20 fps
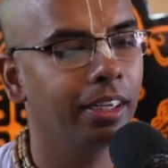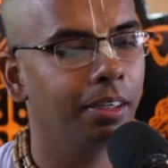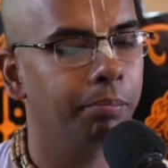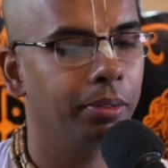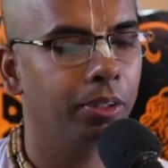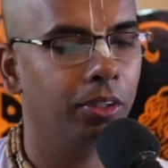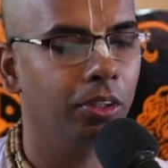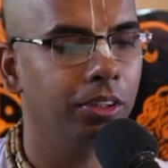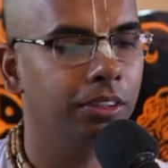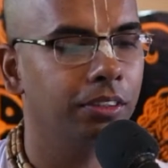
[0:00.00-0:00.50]

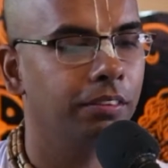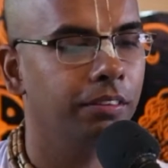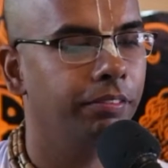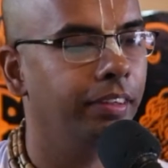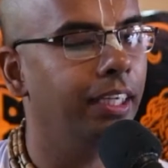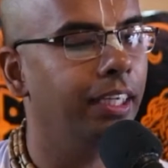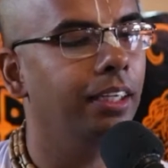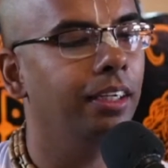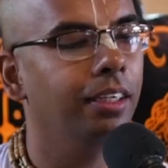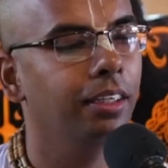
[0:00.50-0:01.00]
because
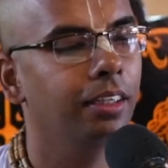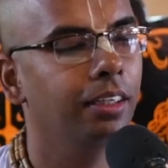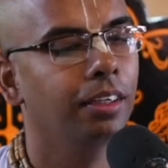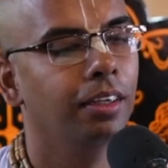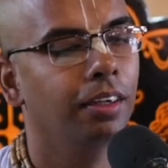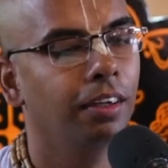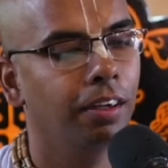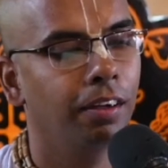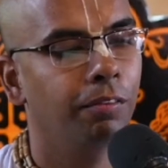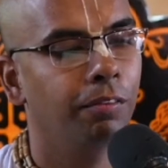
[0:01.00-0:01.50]
we
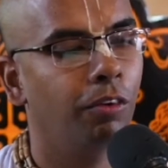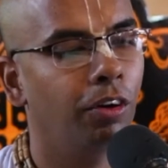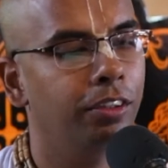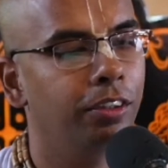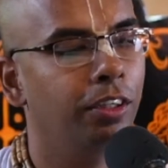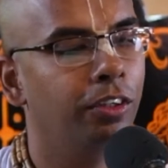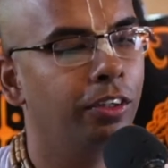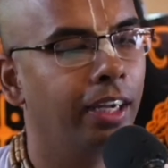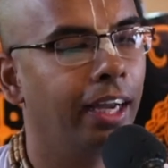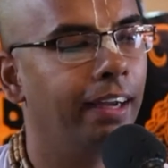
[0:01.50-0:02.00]

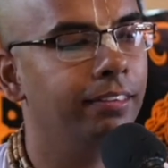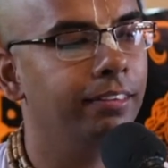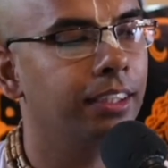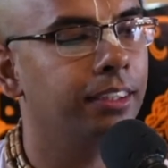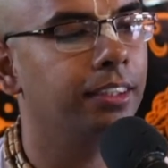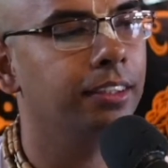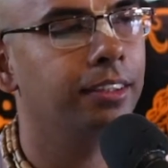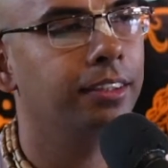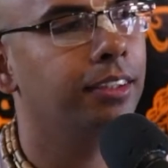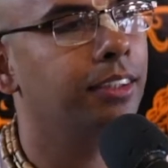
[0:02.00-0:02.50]
wanted to have
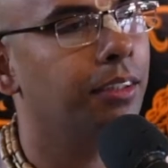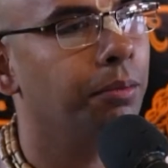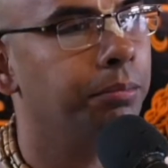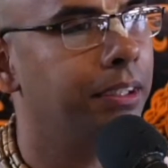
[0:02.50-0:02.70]
such a system.